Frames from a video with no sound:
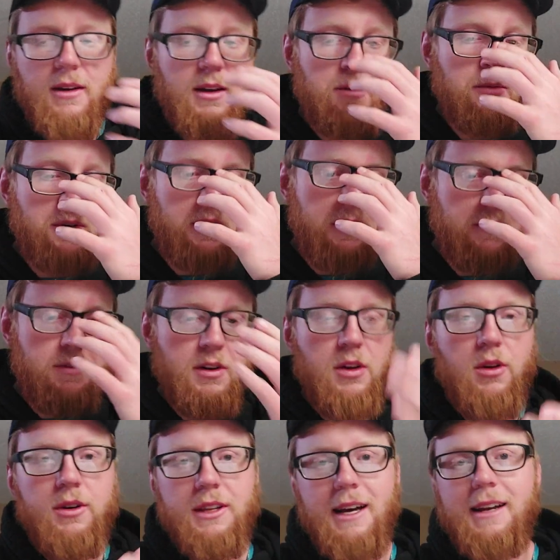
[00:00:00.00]
And we did a
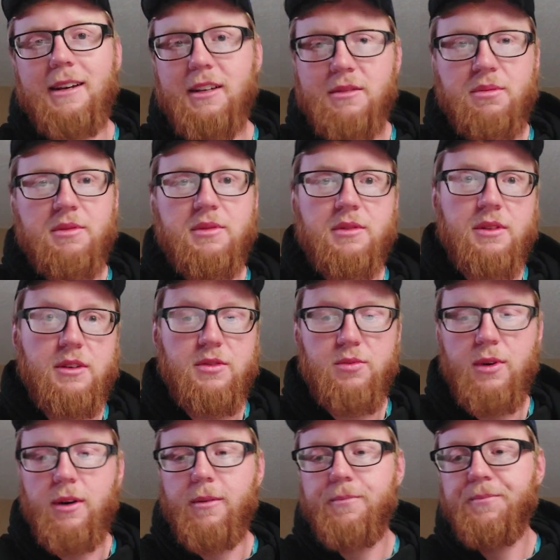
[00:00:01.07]
video on that explicitly as
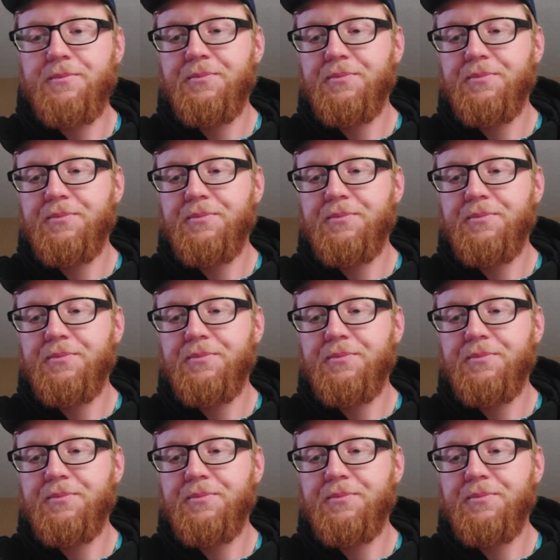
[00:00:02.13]
well.